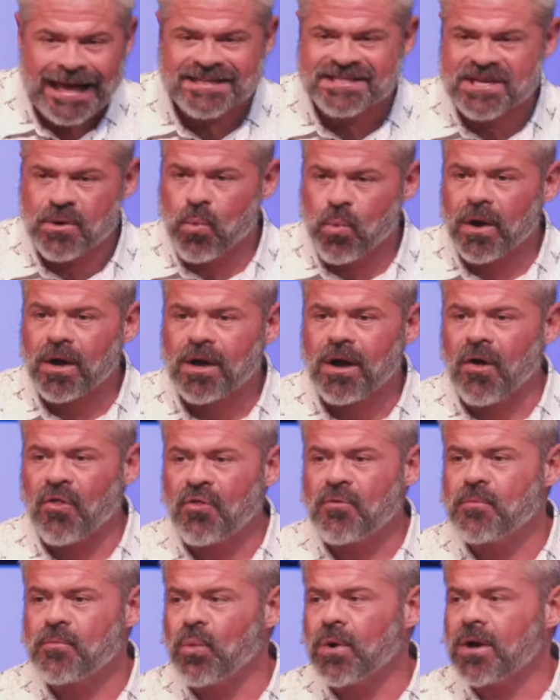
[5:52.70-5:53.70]
And see, we're
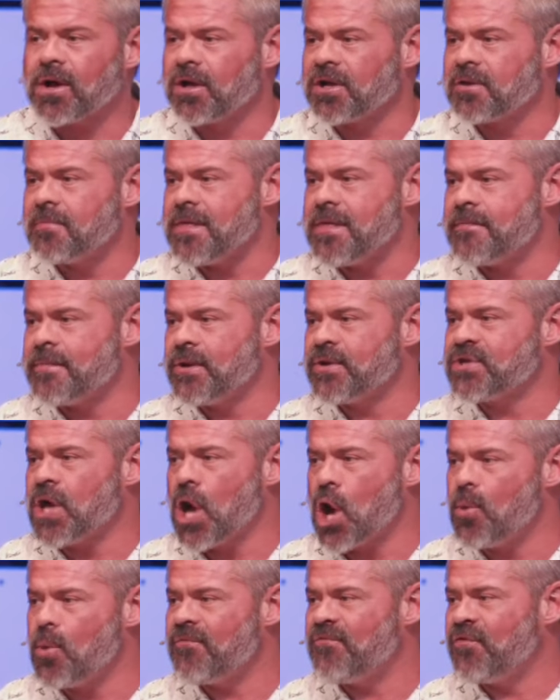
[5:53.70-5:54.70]
called, we're called to be the
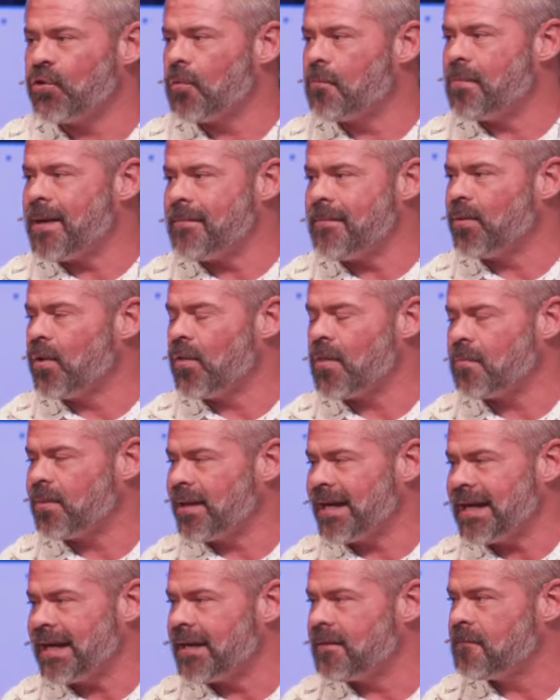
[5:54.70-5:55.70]
most hope filled people on the
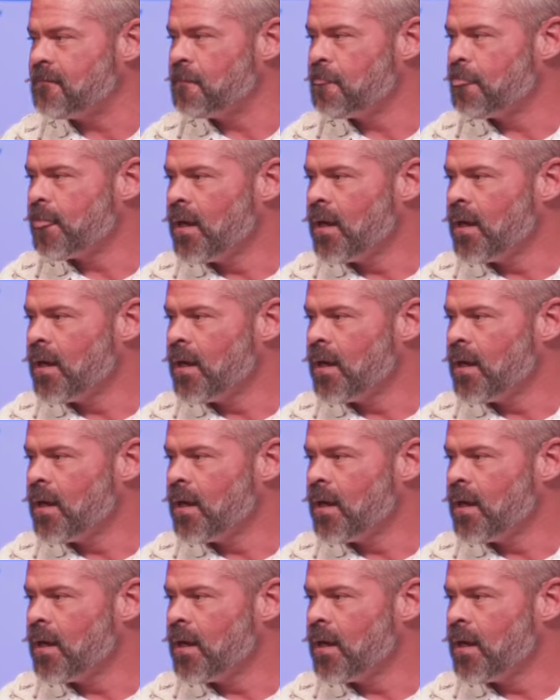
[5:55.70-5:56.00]
planet.